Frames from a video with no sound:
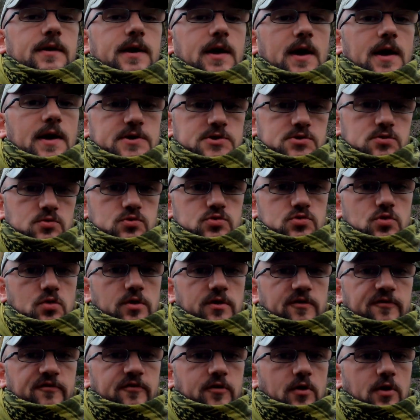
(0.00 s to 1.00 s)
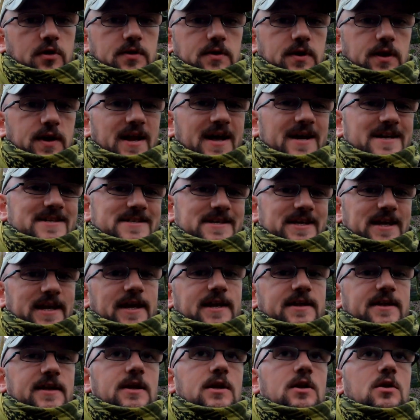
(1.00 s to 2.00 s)
castle is on the front, and that's
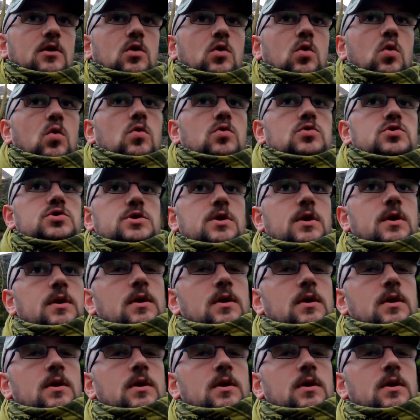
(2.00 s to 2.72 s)
gated and closed.